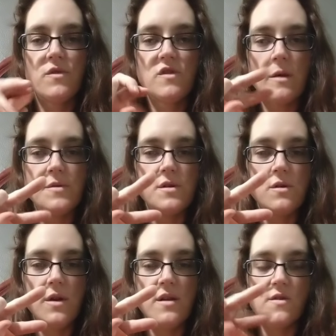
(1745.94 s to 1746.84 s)

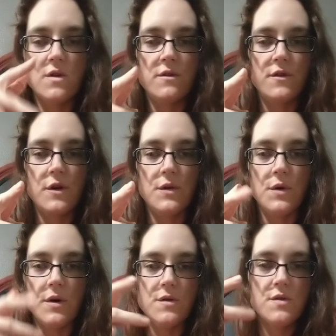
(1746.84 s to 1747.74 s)
substitute insulin for
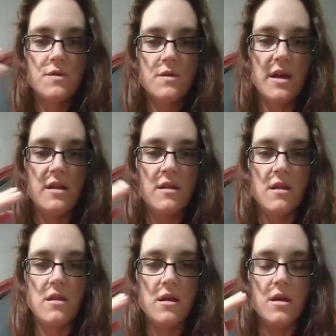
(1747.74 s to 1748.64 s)
glucose in
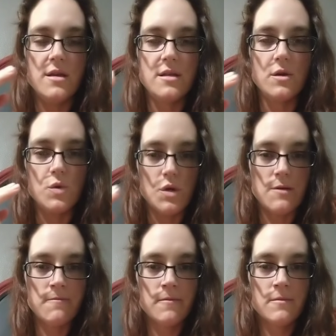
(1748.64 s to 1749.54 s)
the solution.
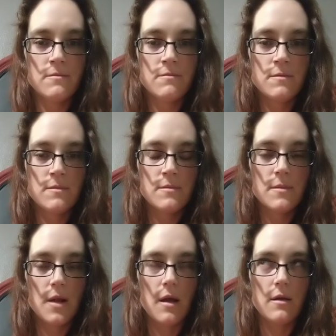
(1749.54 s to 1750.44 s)

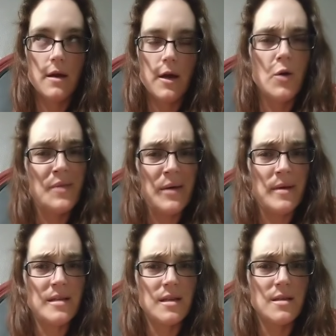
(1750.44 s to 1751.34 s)
I hope that
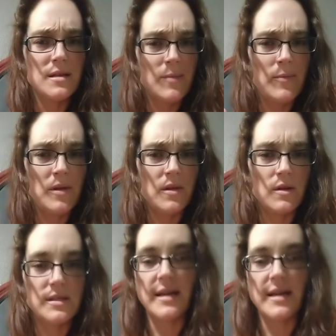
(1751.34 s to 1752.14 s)
makes sense. That might be a little